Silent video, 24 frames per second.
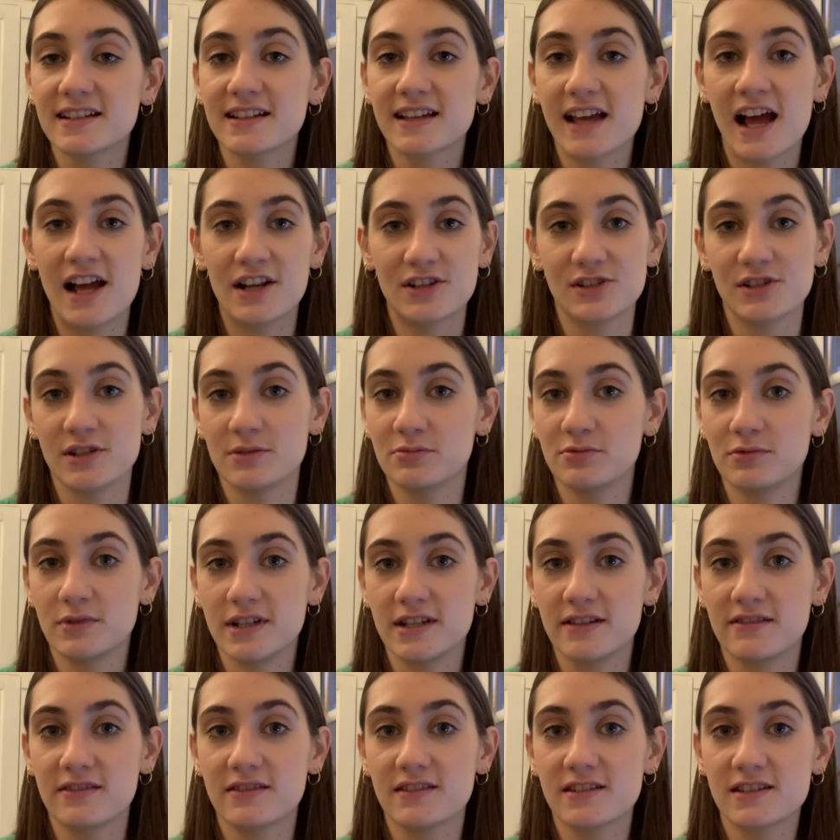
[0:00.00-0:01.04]
catch up
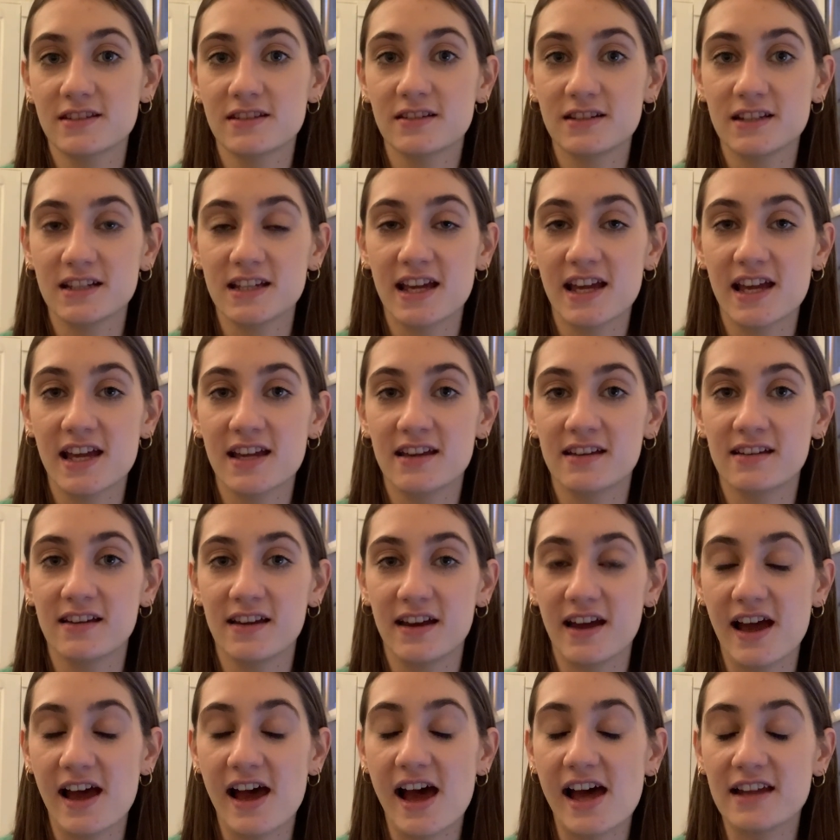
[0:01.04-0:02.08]
with studying,
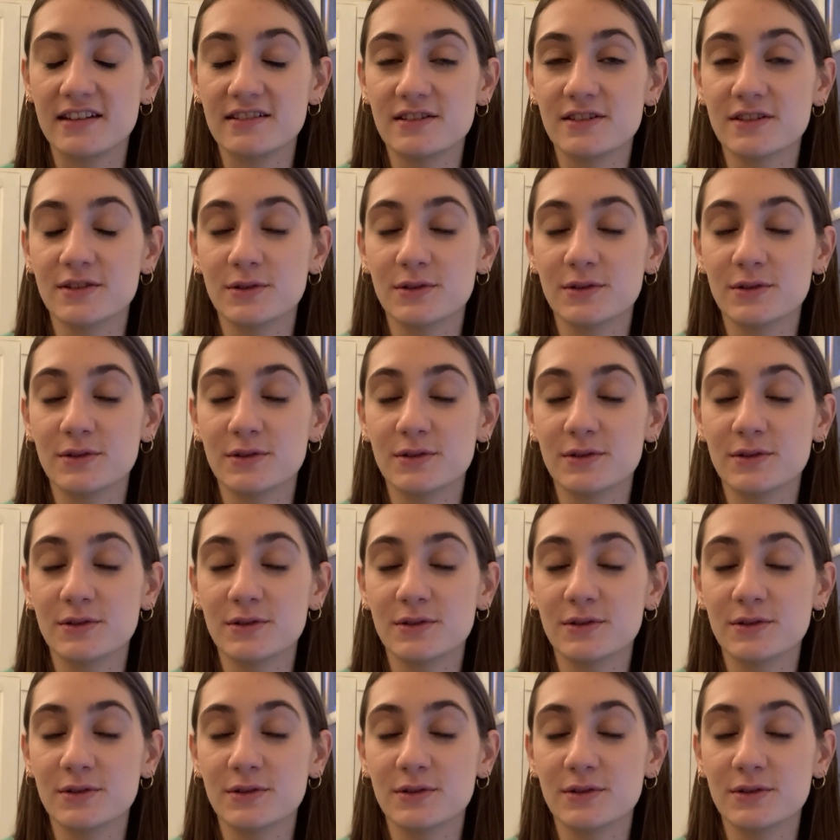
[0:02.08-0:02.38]
and